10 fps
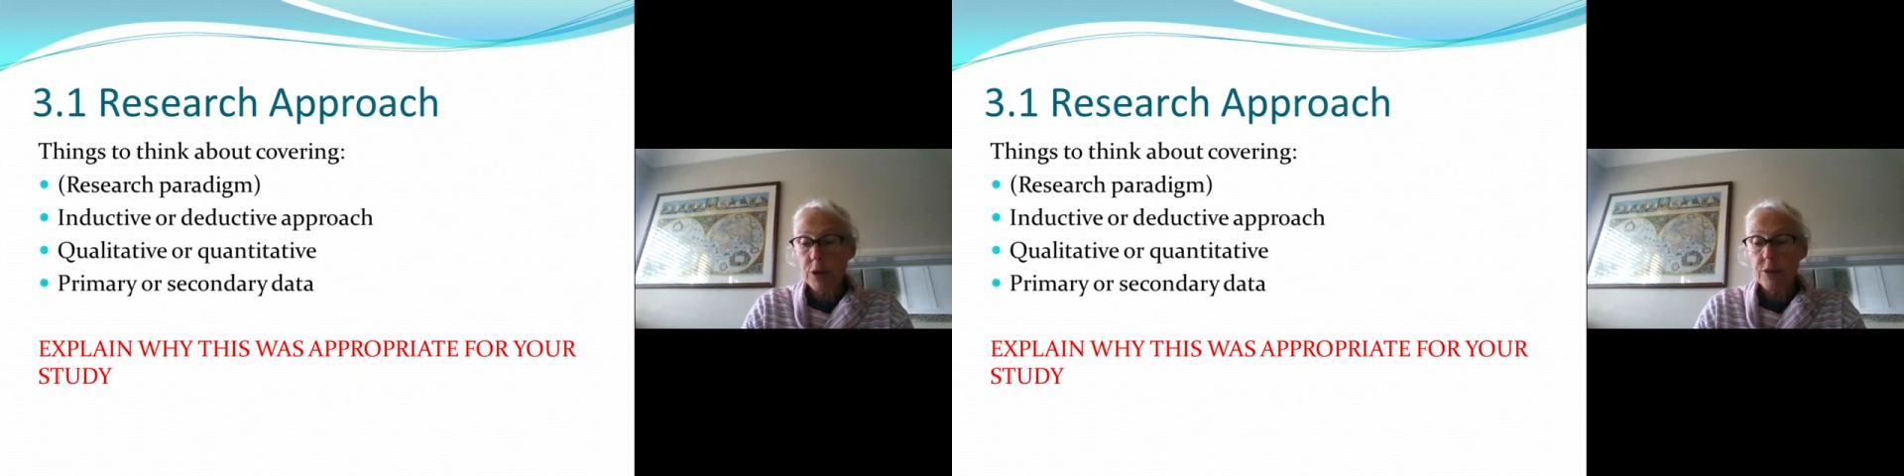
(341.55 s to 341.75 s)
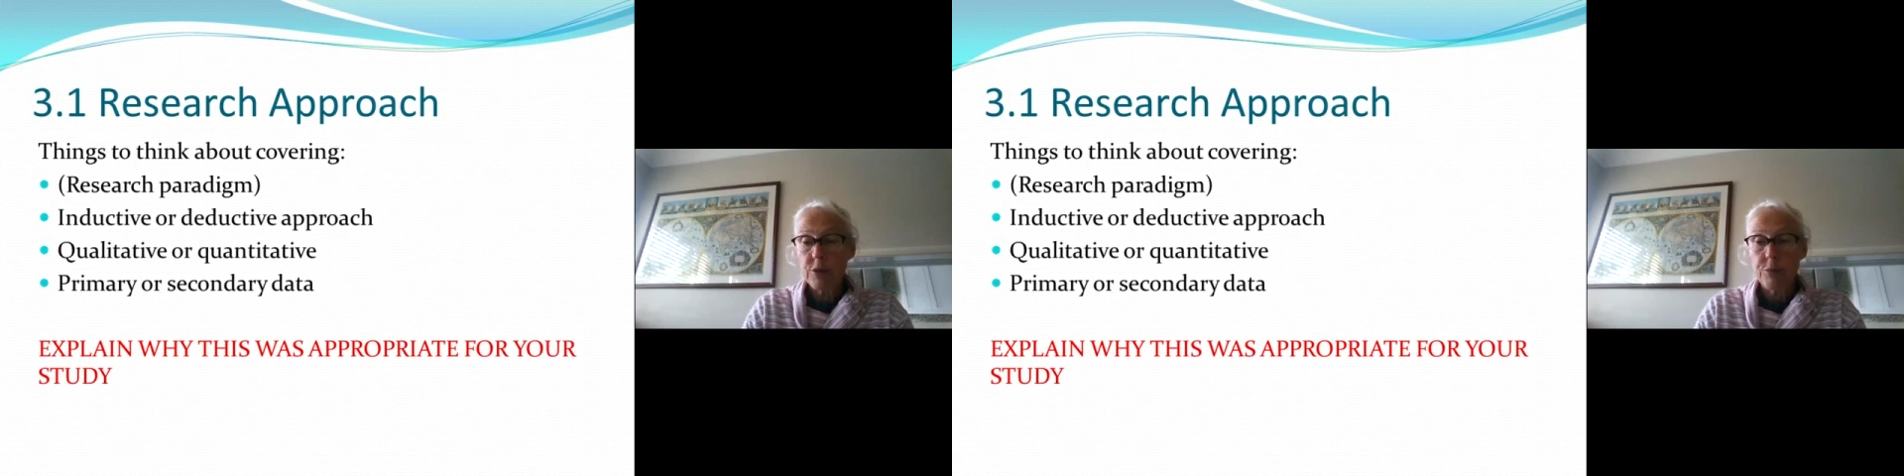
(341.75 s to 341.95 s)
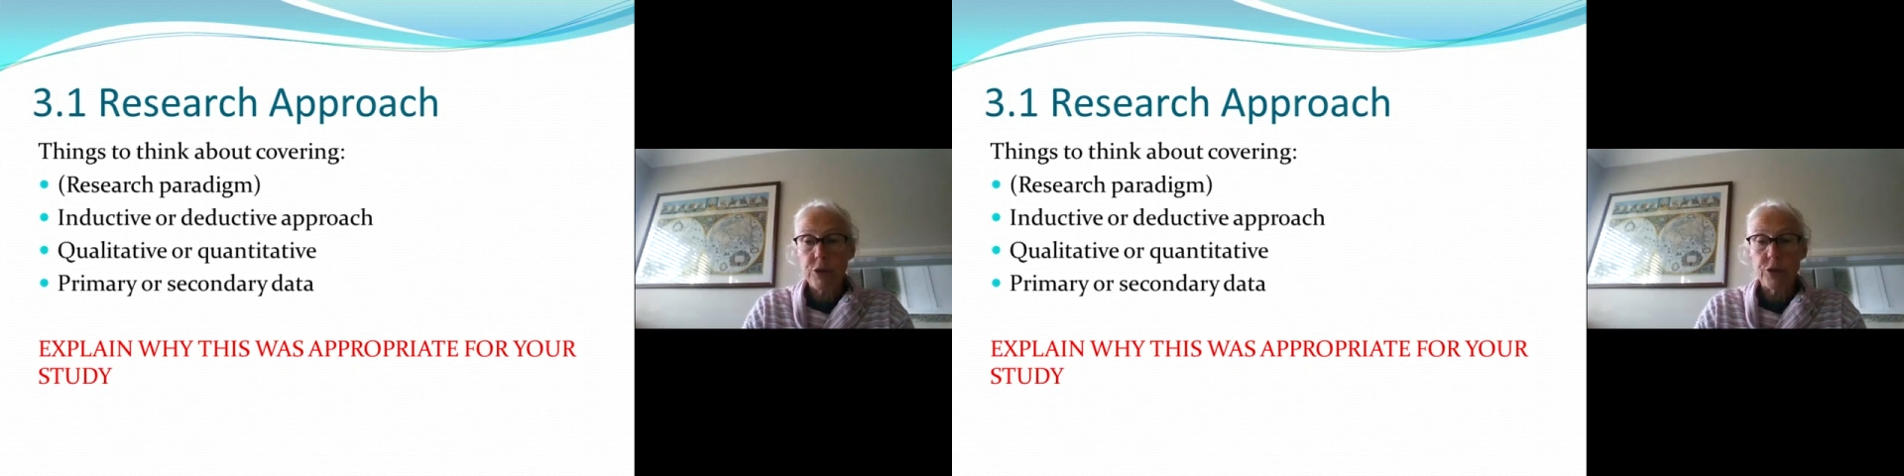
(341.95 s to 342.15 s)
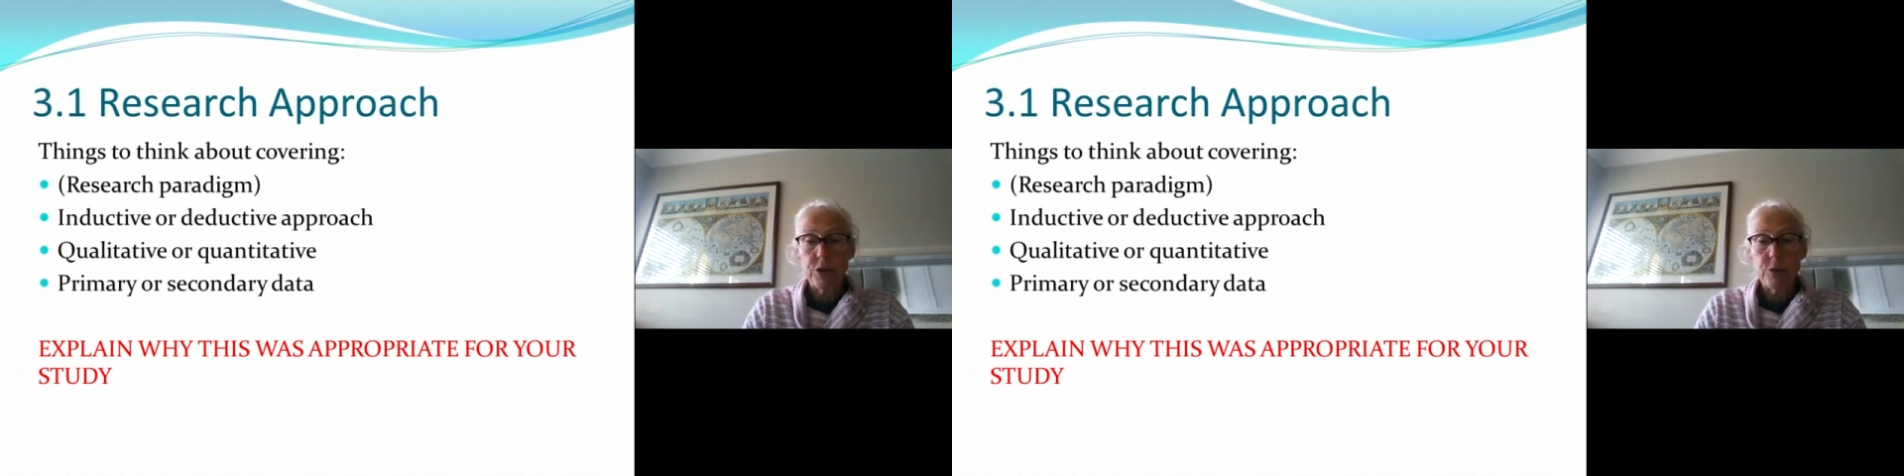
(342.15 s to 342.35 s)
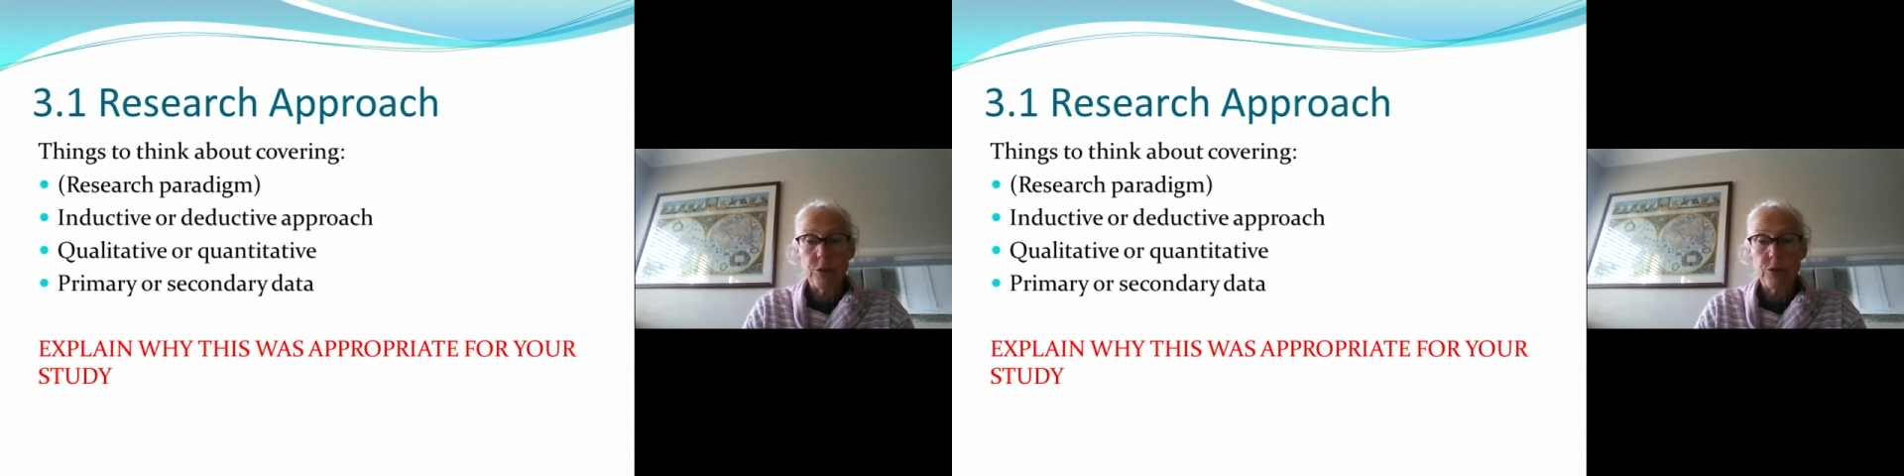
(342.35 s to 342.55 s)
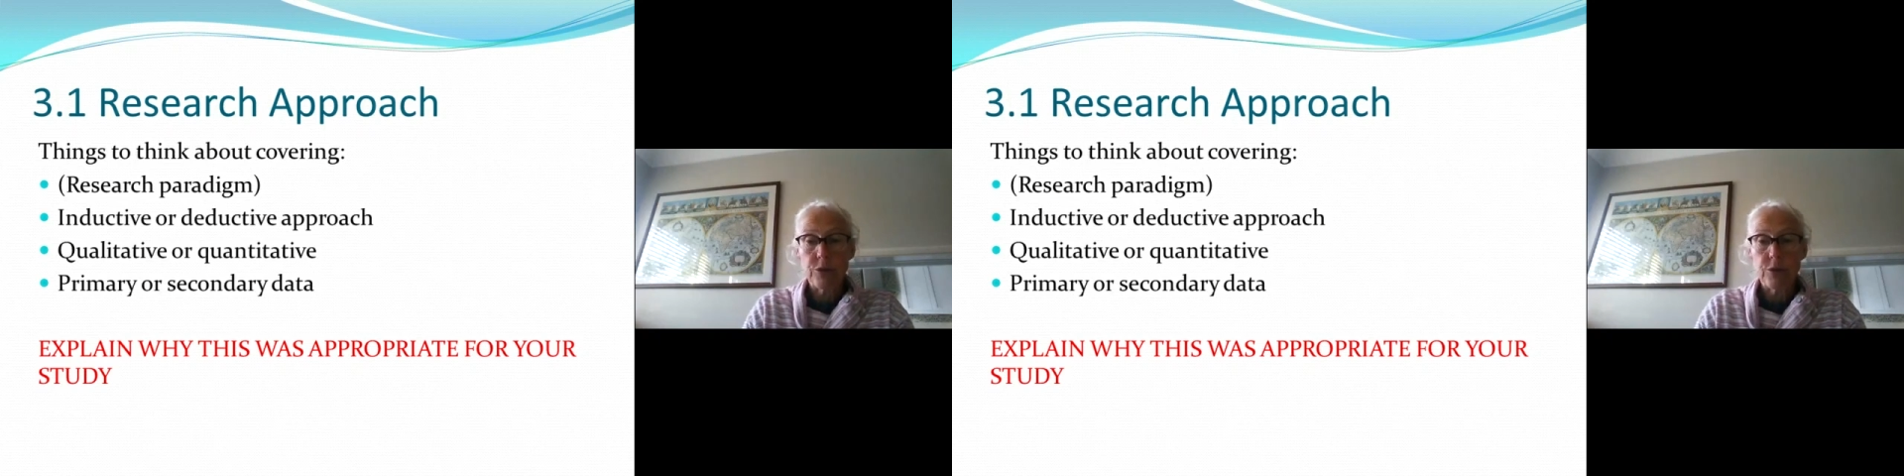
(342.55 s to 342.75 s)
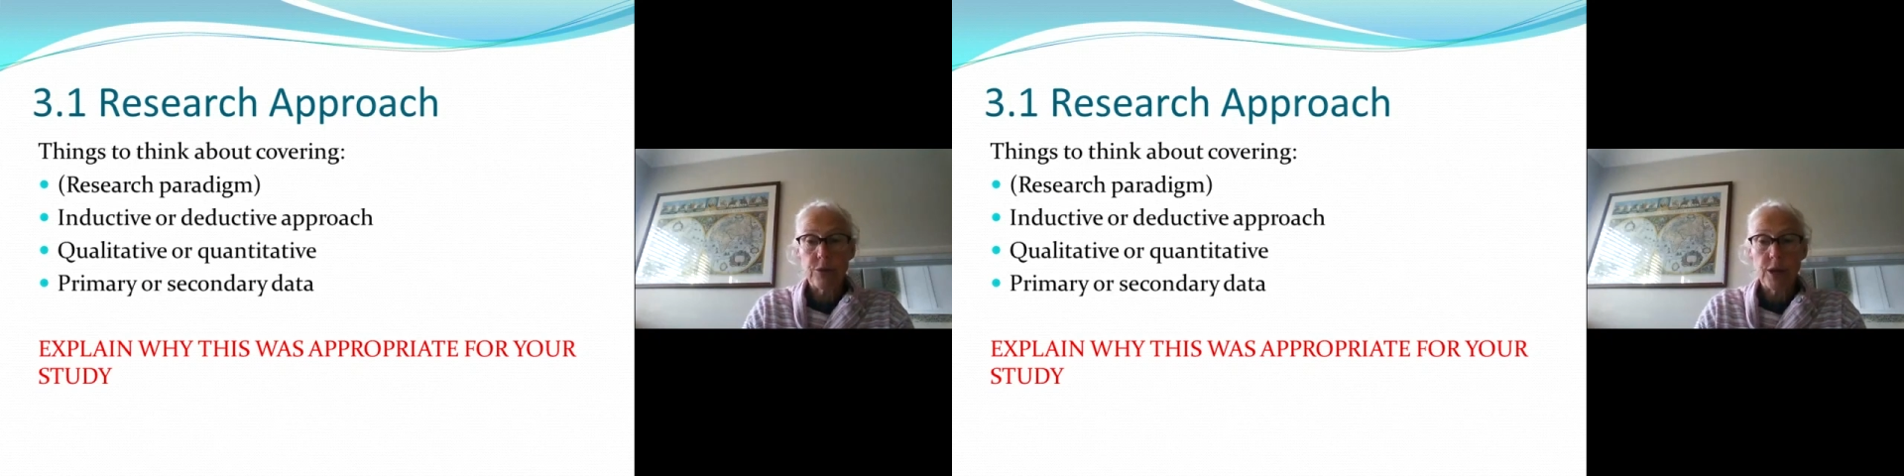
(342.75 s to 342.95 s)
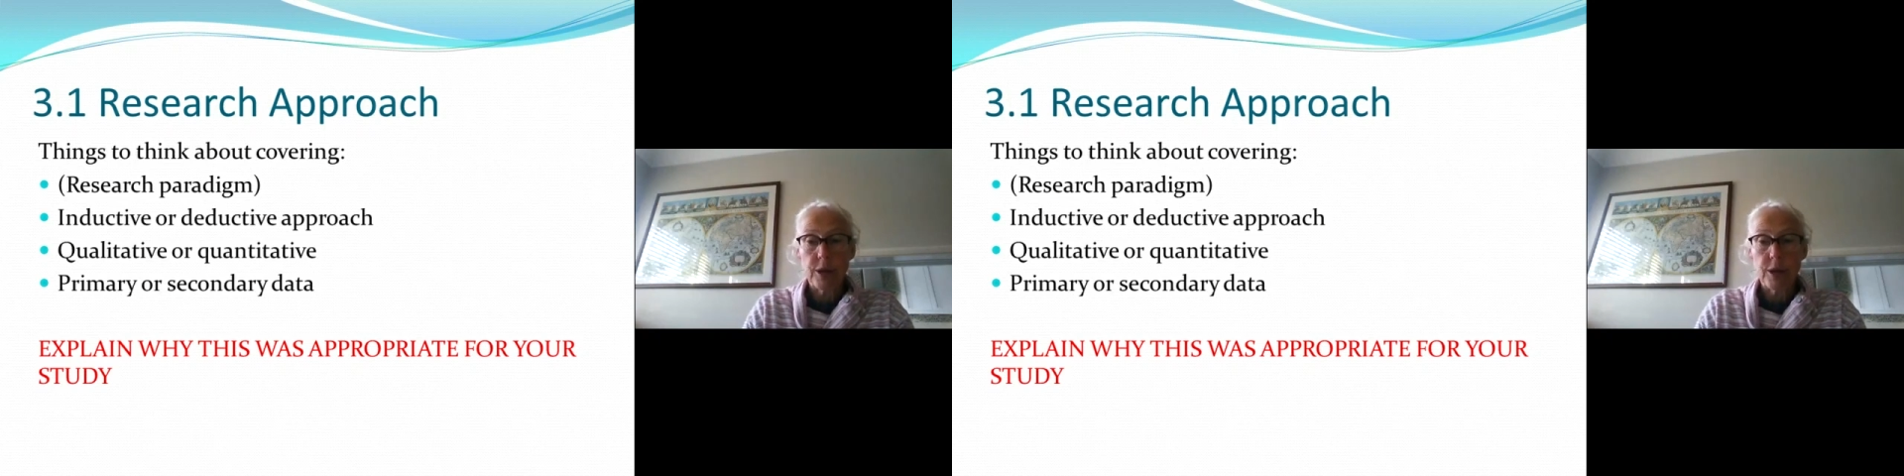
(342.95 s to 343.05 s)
why this approach was